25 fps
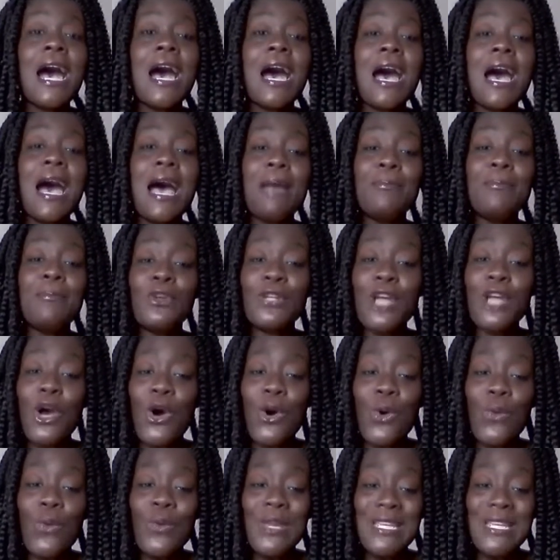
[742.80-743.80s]
I'm going to
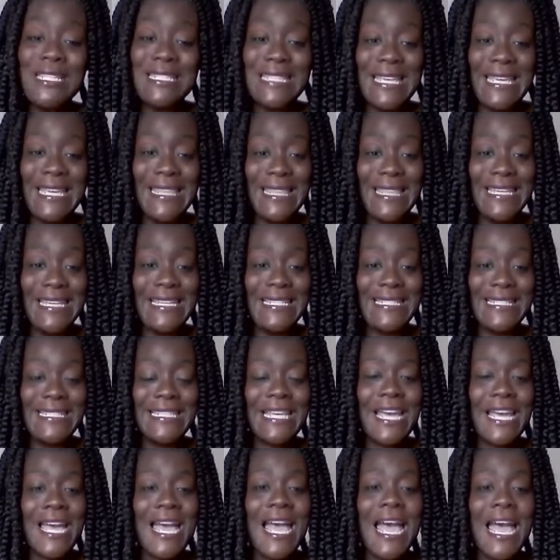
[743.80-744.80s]
always say this.
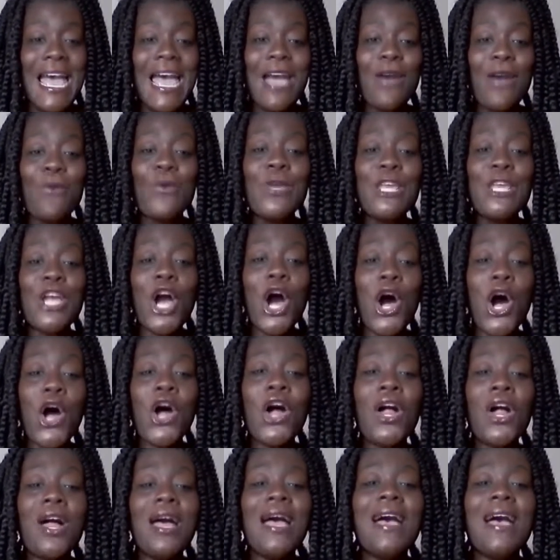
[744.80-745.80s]
We
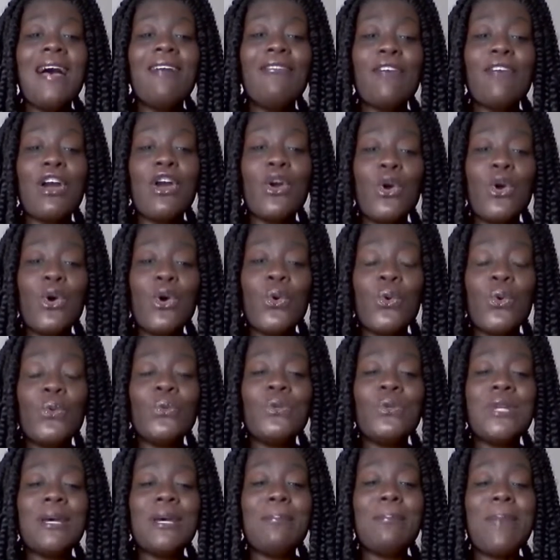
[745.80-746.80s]
all have our
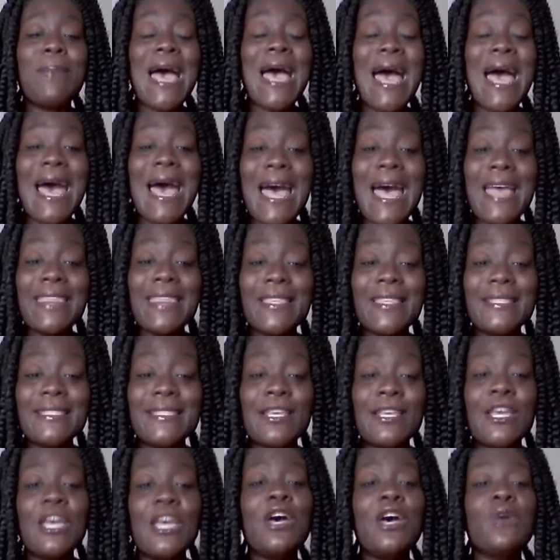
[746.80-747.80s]
own
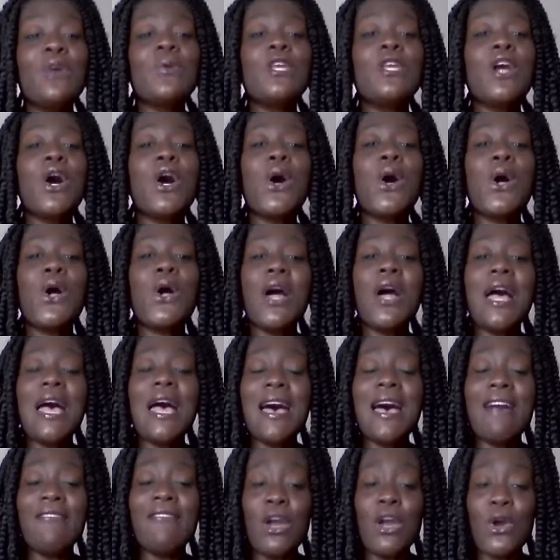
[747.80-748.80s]
paths. We all
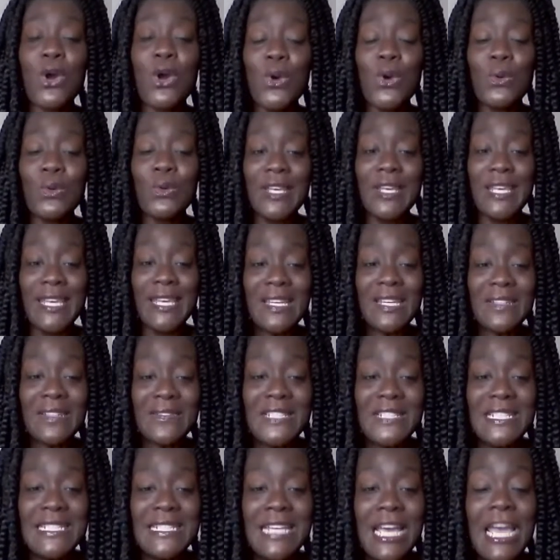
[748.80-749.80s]
have our own
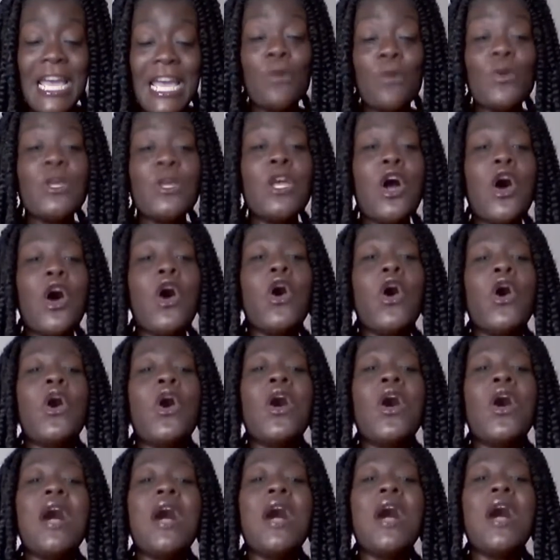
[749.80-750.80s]
gifts. We all
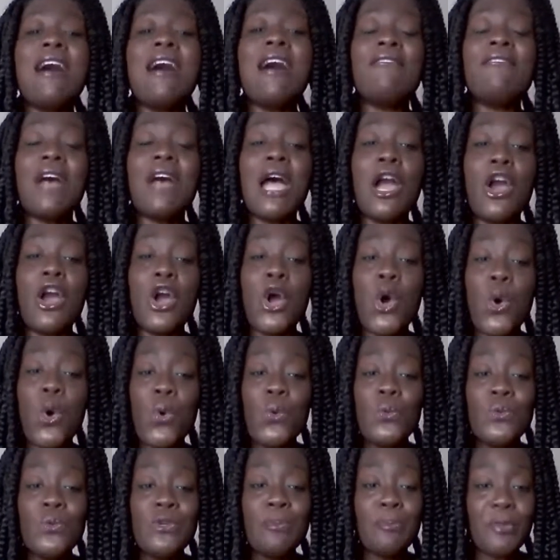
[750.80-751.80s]
have our
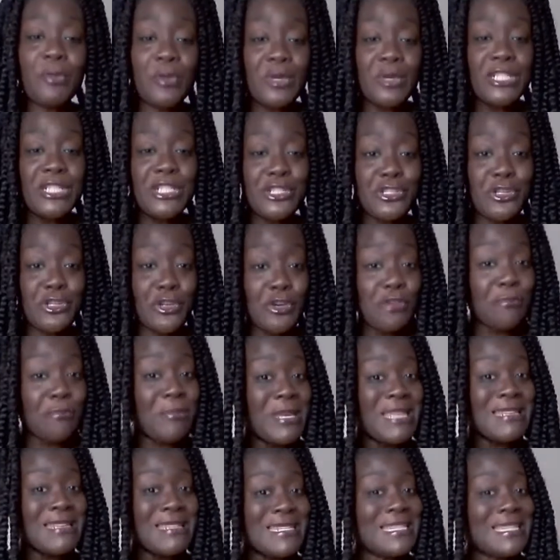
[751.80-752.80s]
own
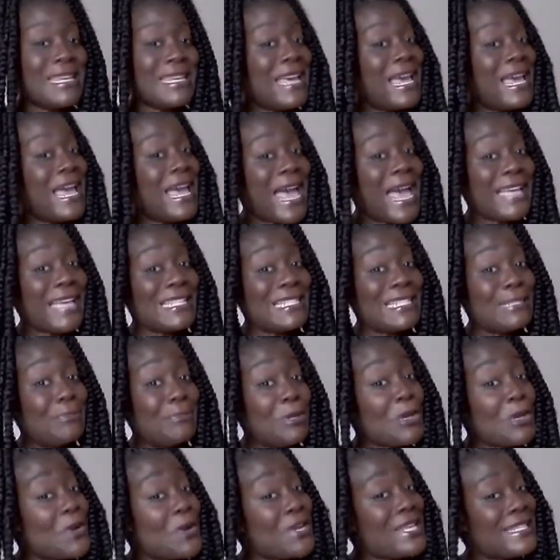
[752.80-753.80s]
predetermined
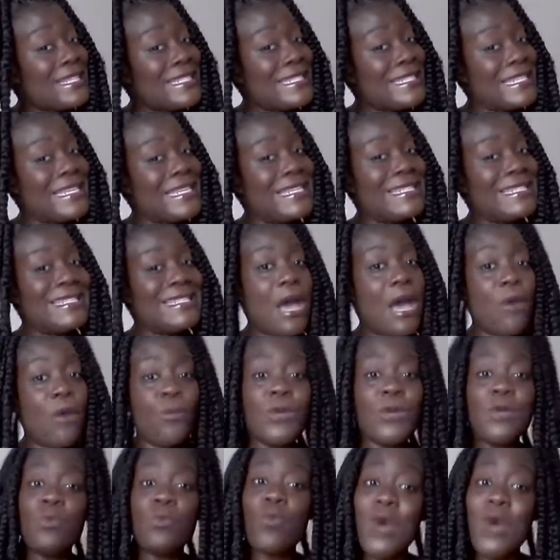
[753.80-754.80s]
experiences that
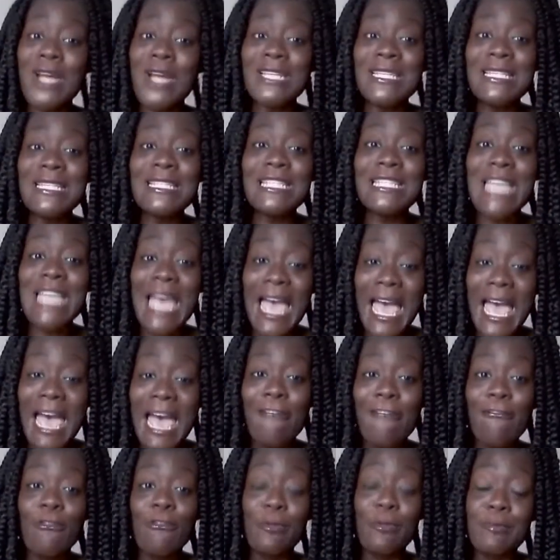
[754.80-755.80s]
we wanted to
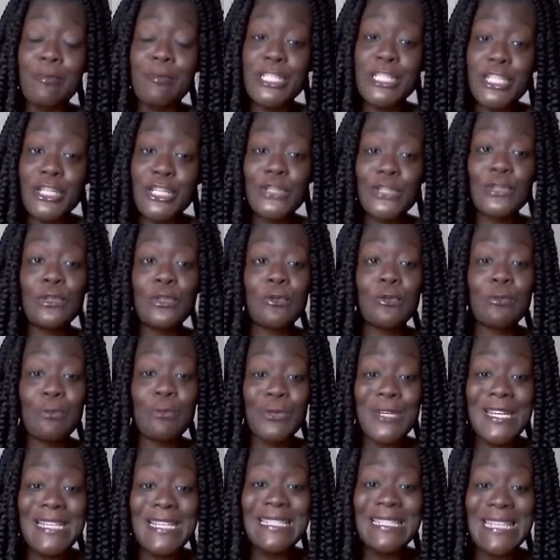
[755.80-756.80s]
have for particular
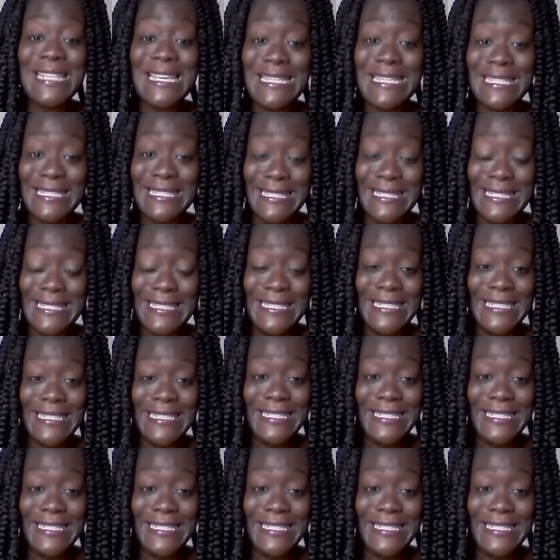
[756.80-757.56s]
reasons.